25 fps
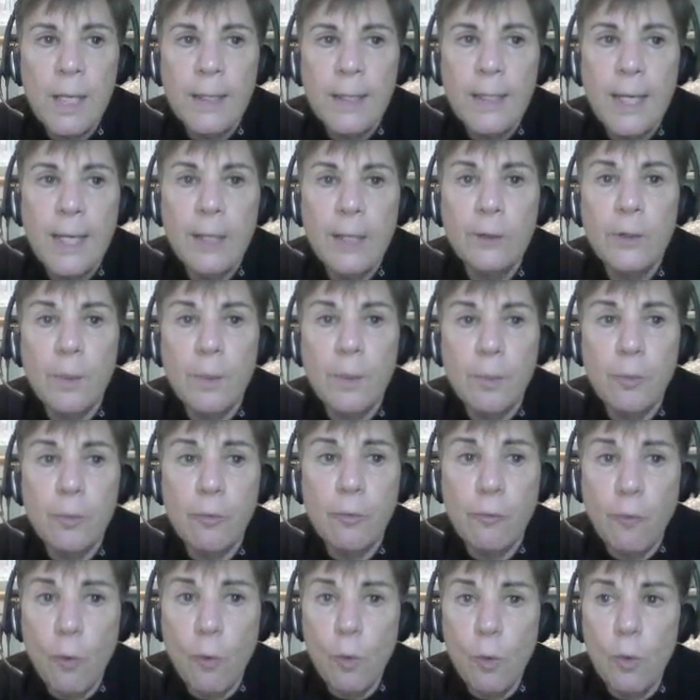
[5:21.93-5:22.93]
Now, number
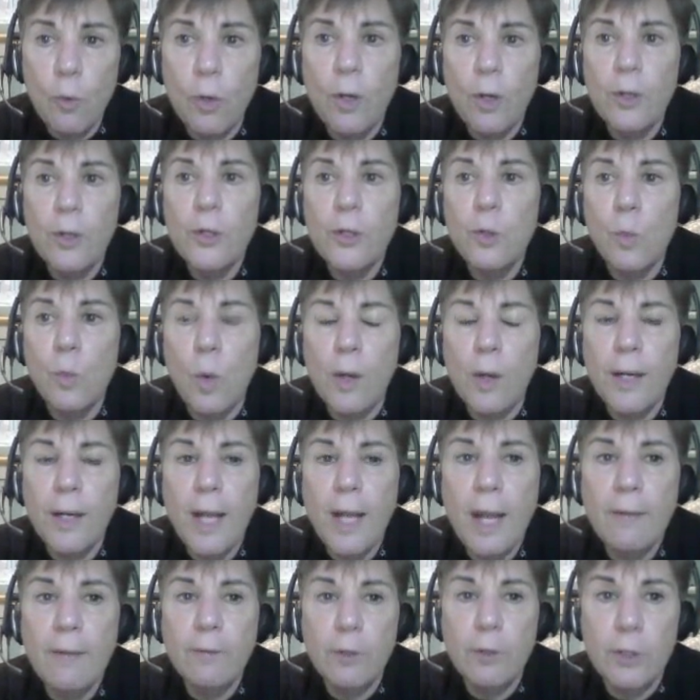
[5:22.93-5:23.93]
4, you want to
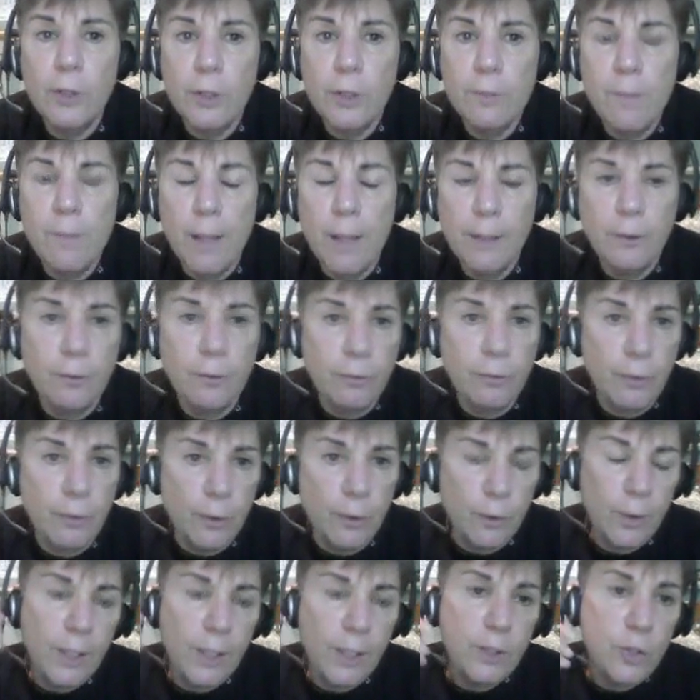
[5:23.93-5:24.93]
have a good
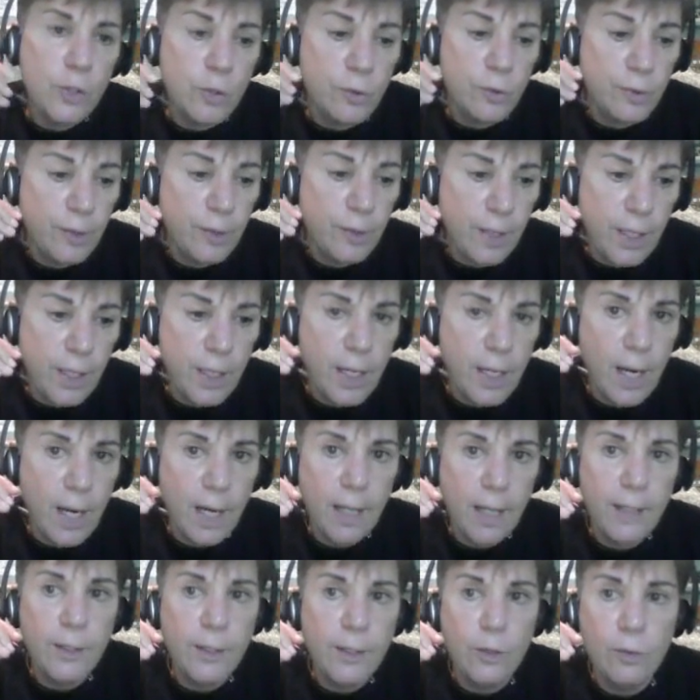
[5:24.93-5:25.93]
microphone. As you see,
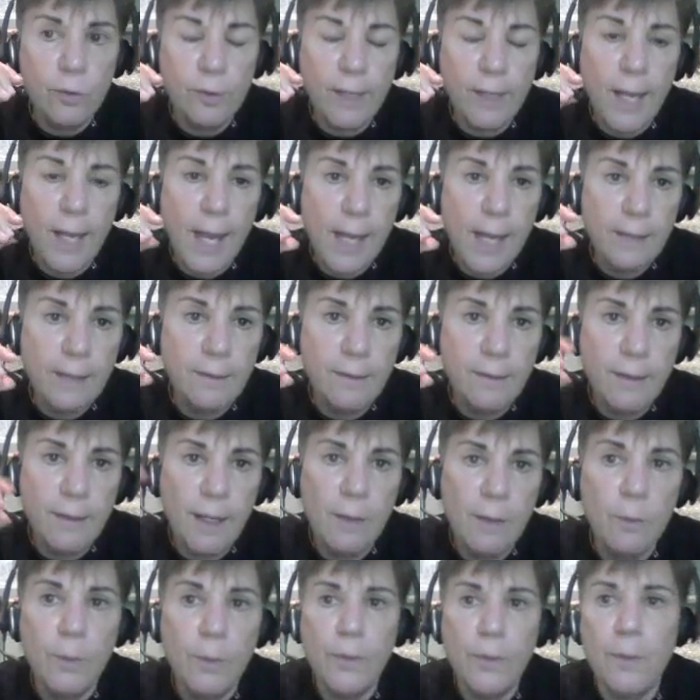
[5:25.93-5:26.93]
I use a
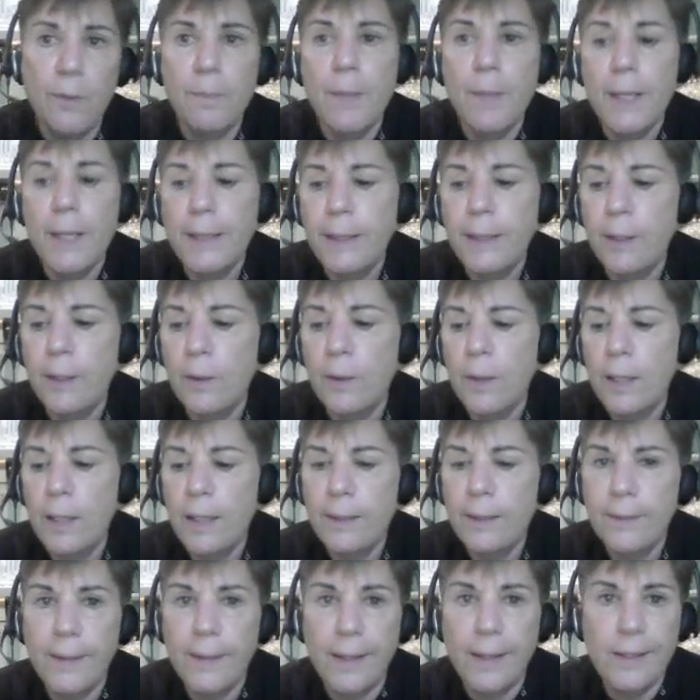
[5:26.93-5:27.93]
headset with a mic on
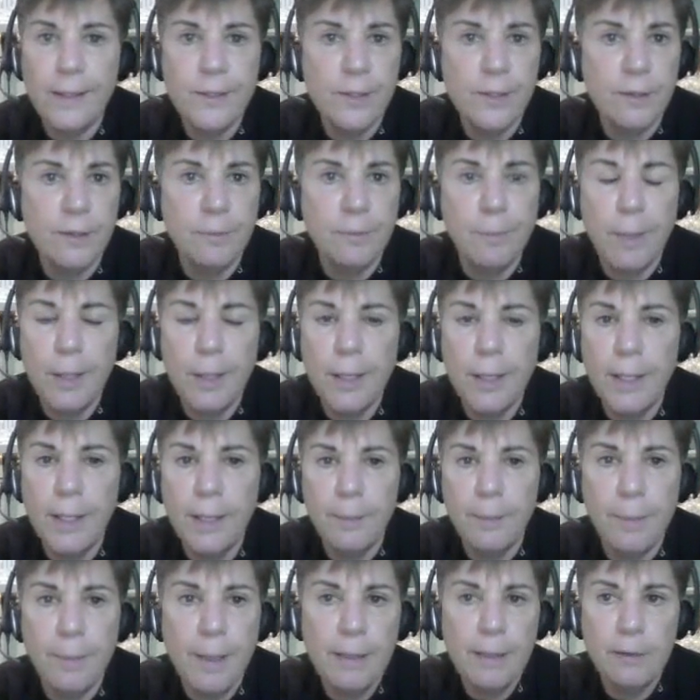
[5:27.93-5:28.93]
it that I just bought
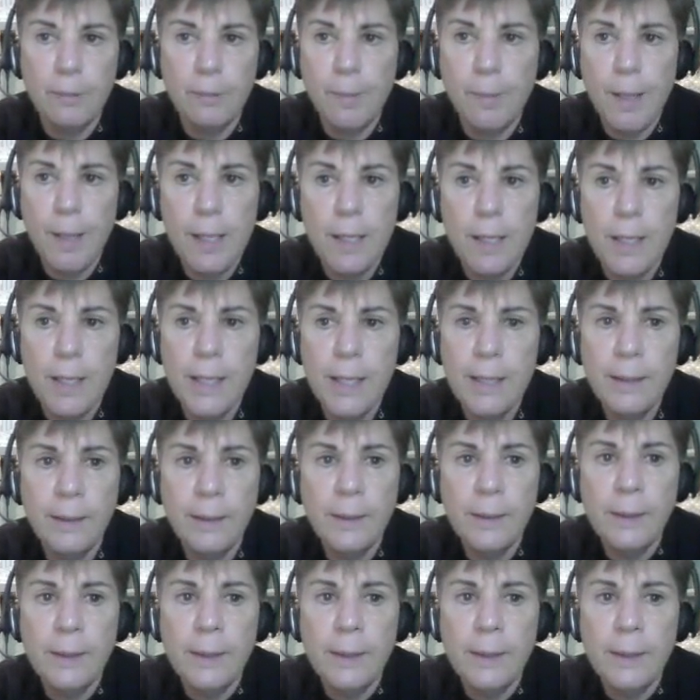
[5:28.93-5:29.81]
at Best Buy.